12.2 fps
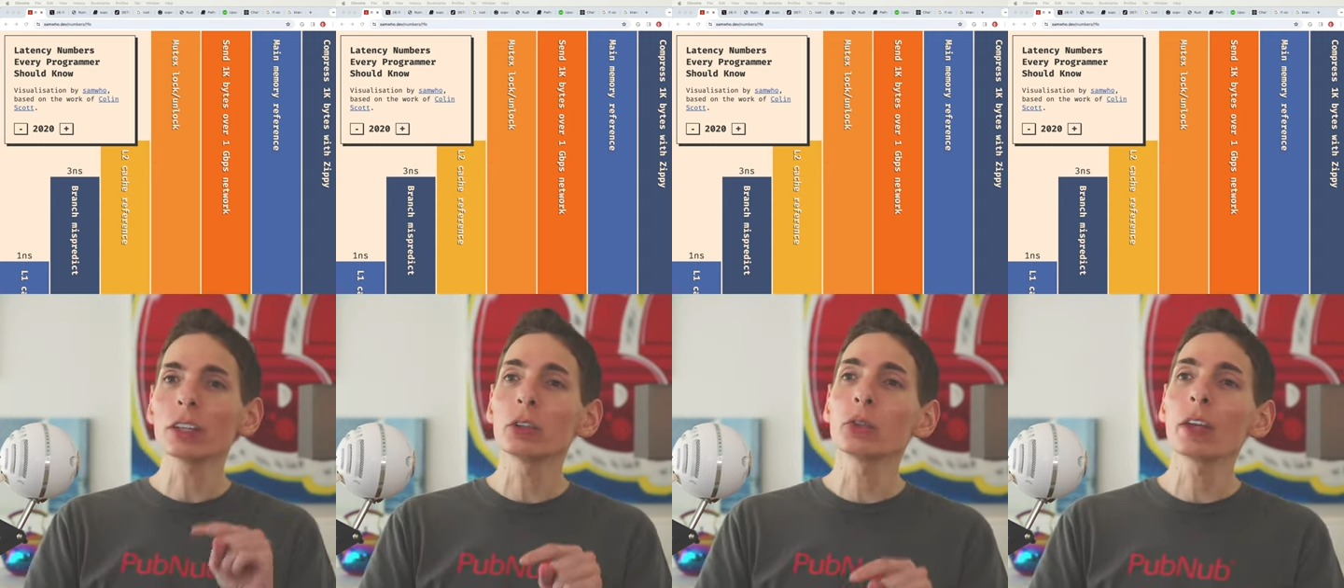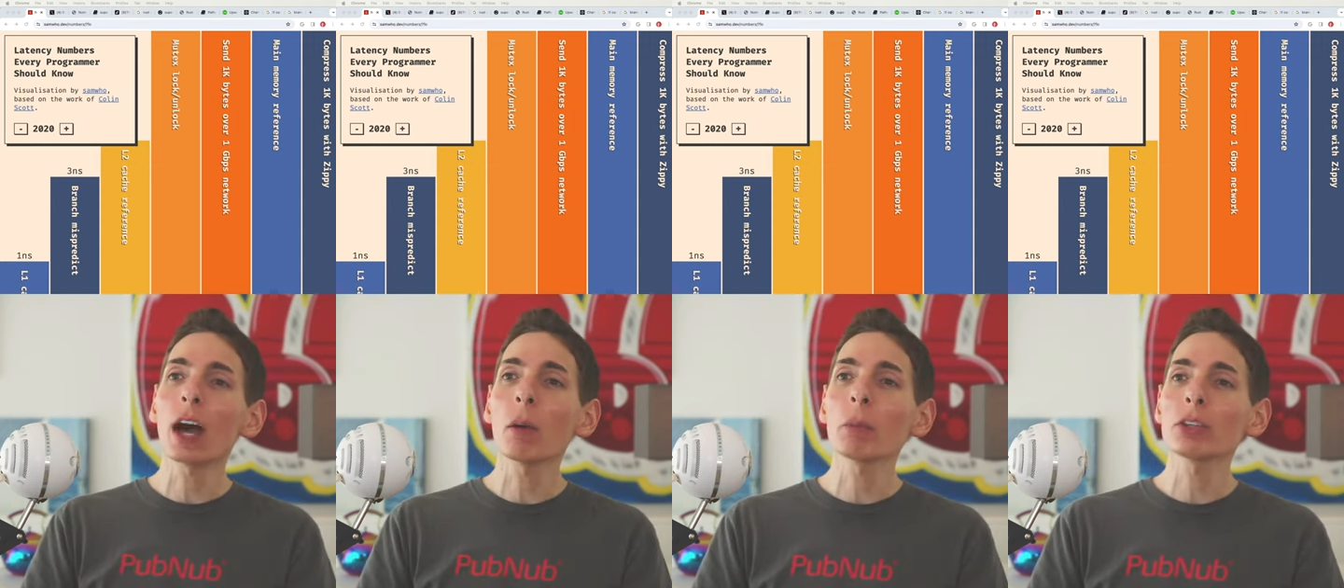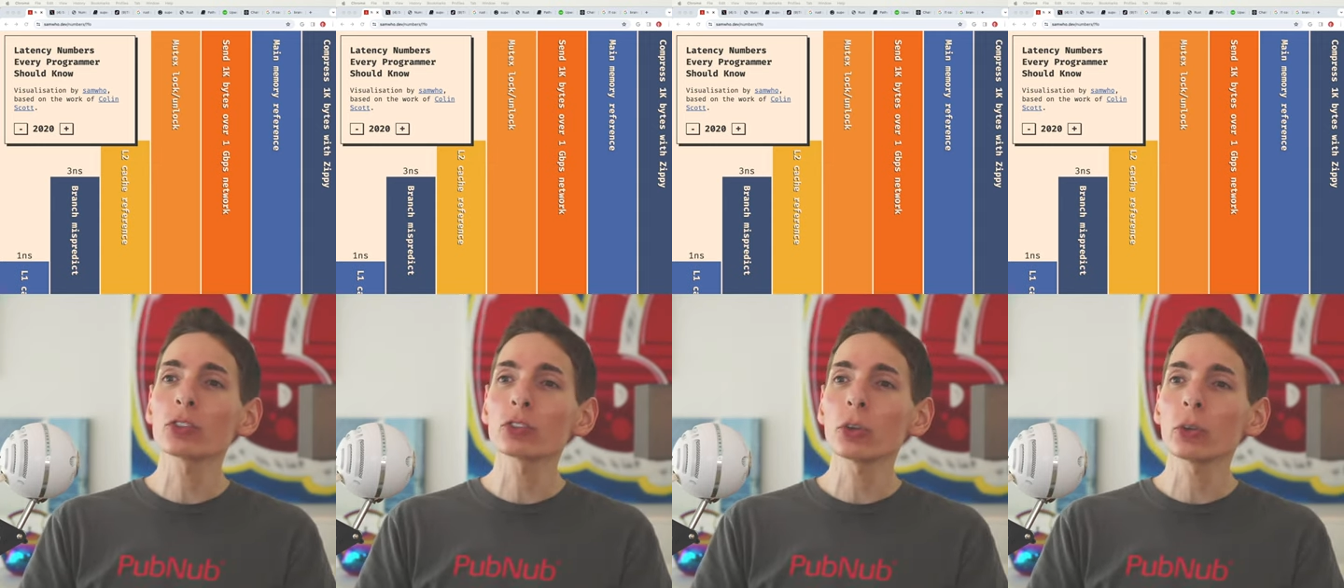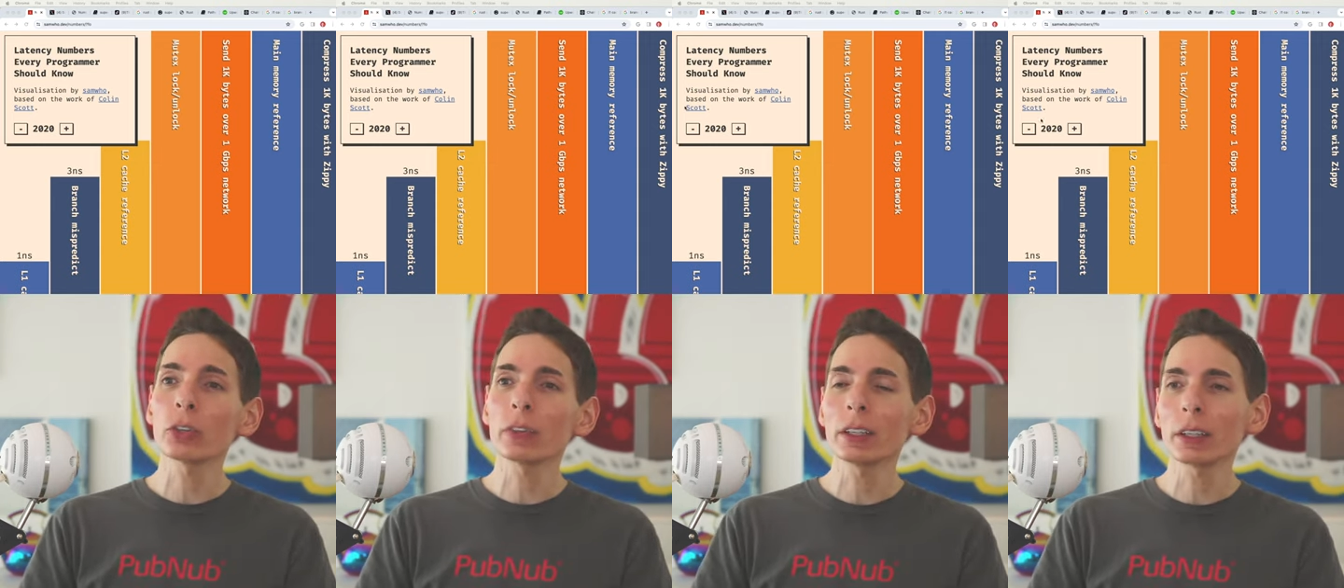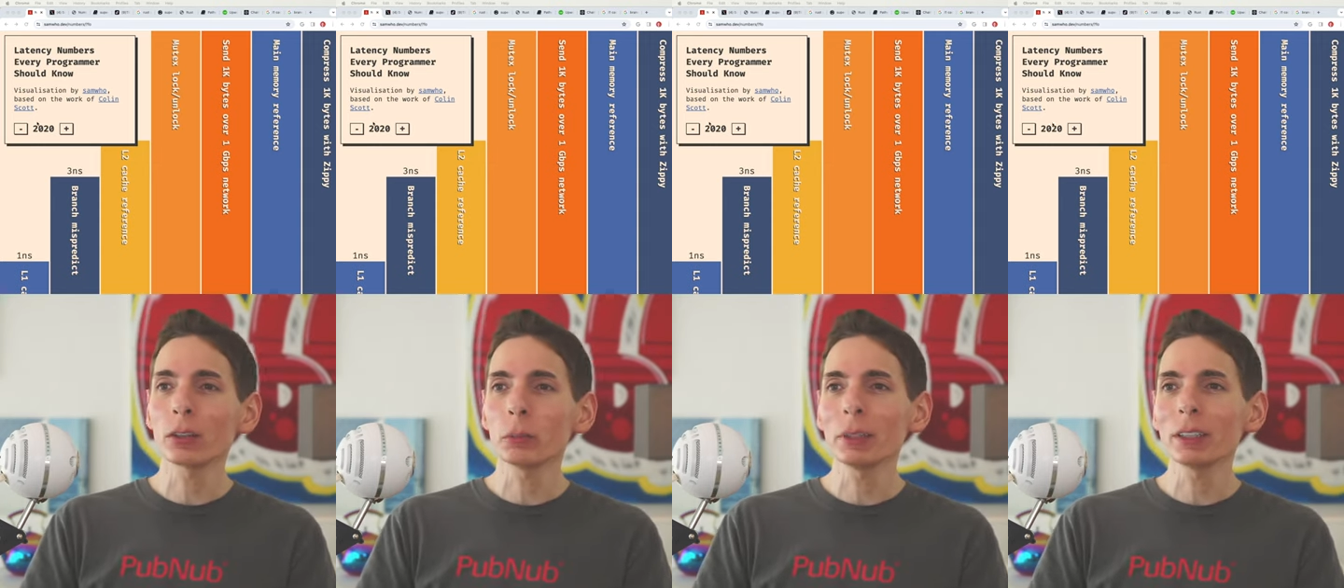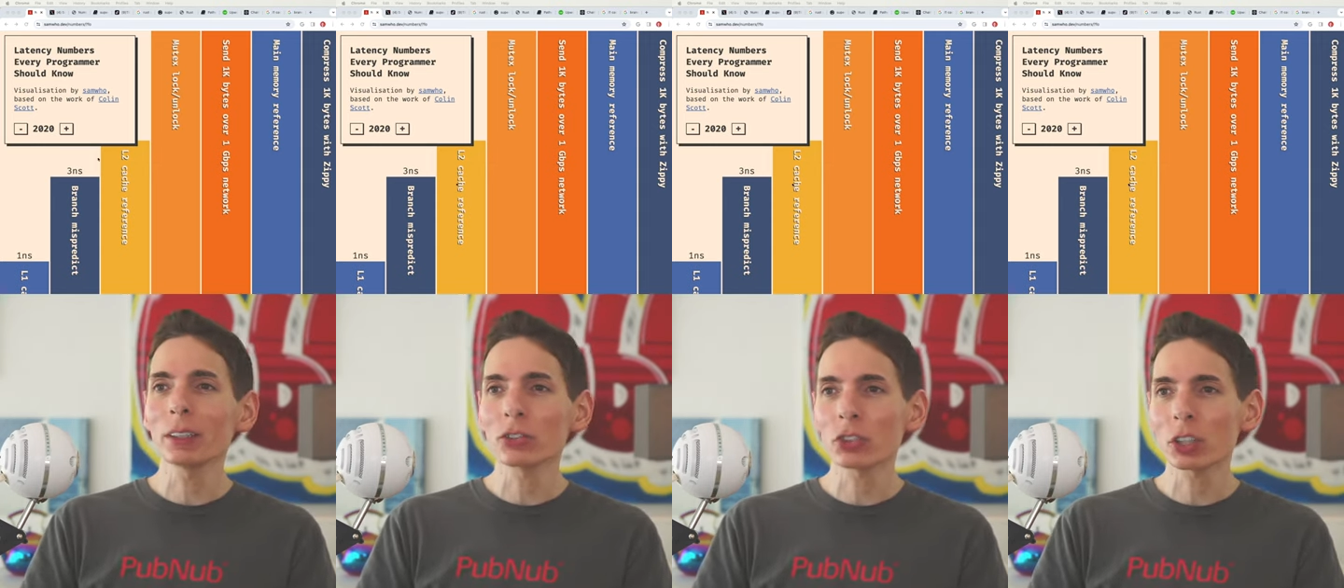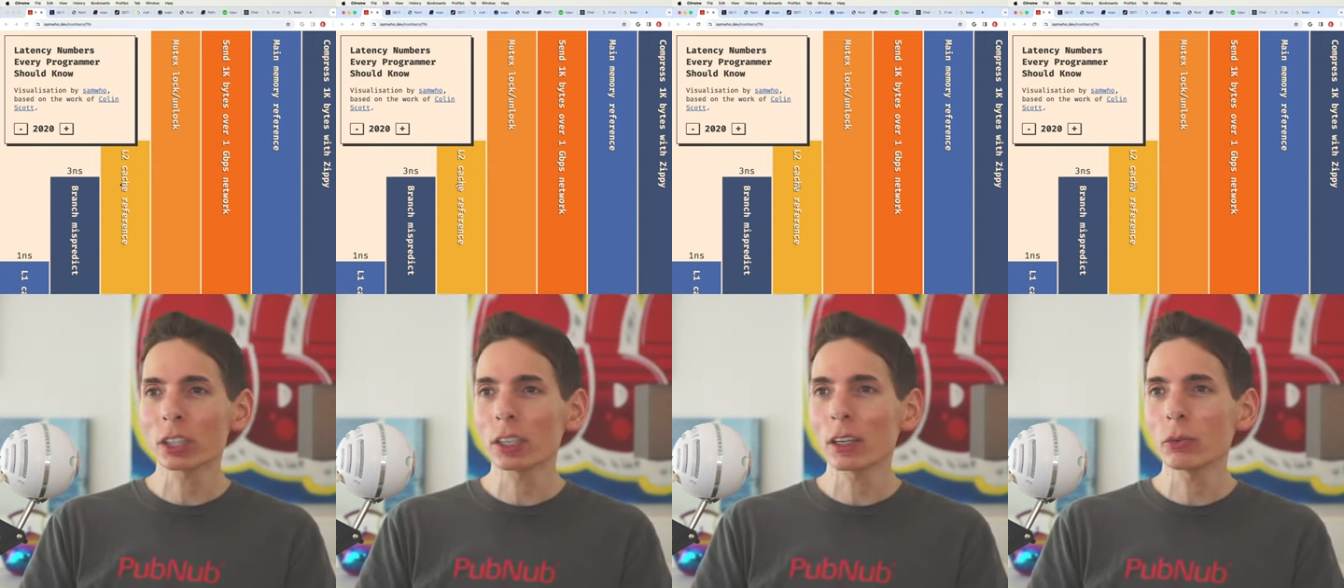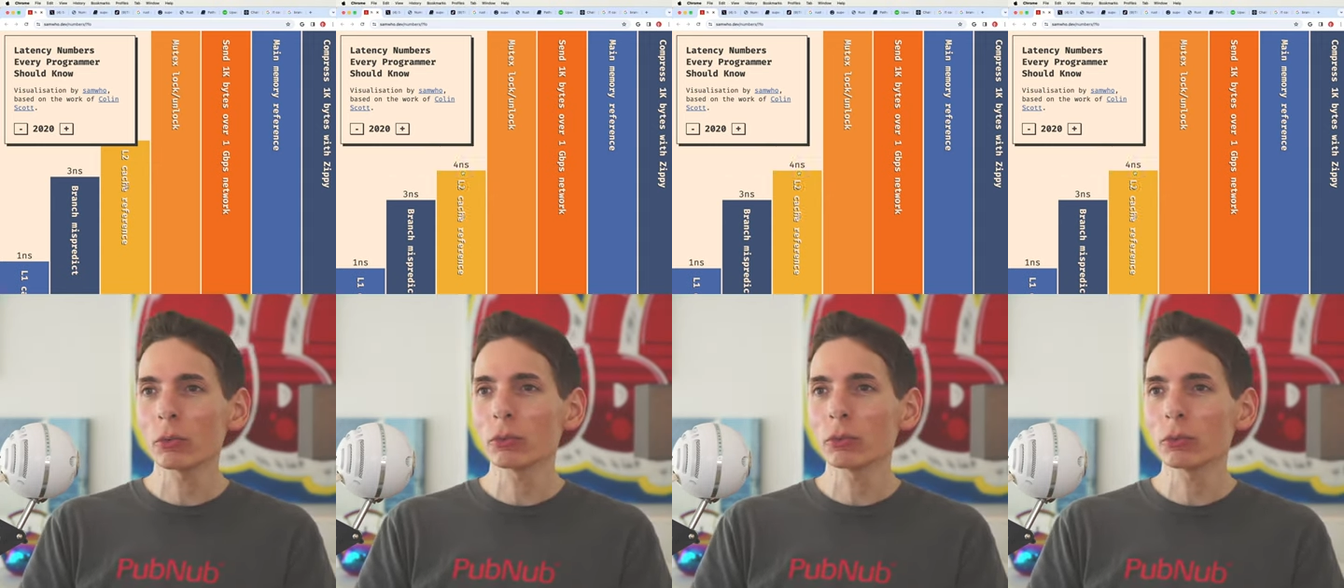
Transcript: Do you how much slower do you think it'll be? Let's check it out.